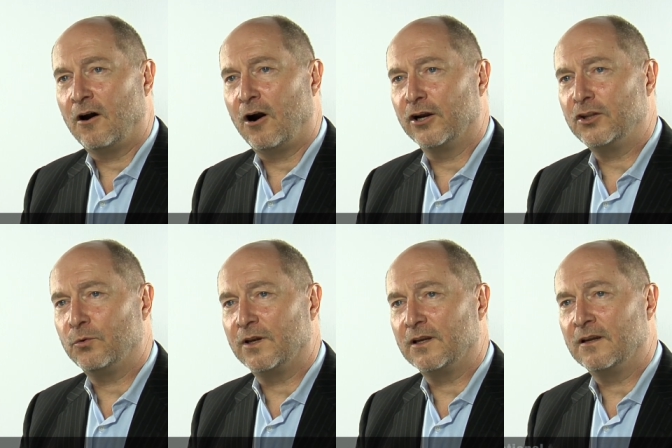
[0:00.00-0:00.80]

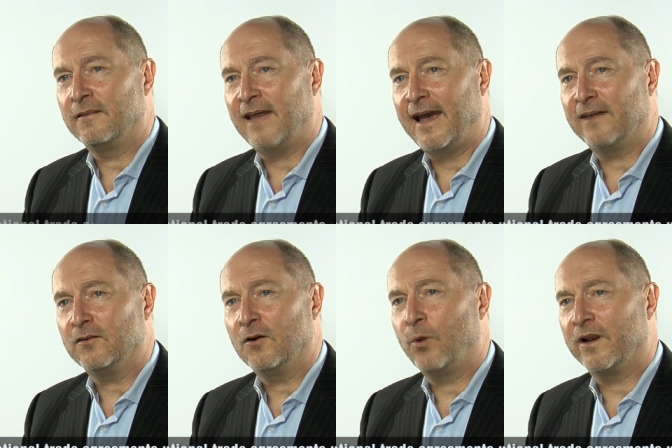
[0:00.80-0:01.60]
arguing that
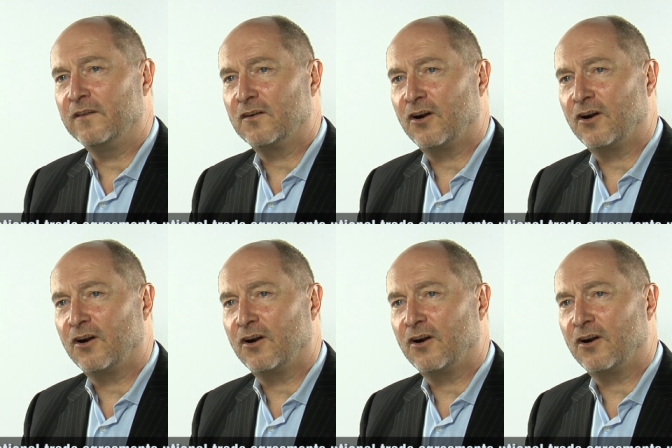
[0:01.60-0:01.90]
what is